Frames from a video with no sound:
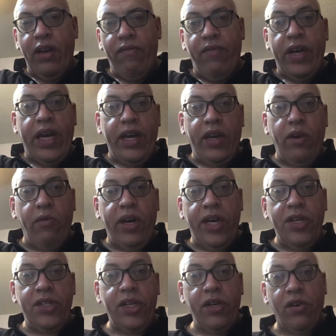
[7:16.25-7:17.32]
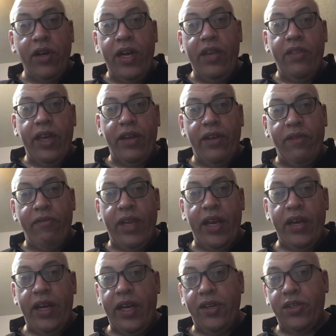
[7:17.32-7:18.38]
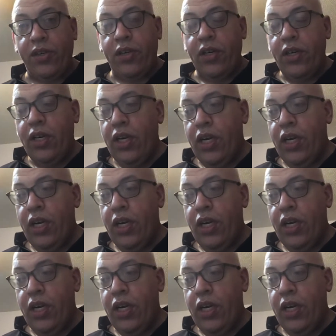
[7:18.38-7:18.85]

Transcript: evacuation or anything of that nature.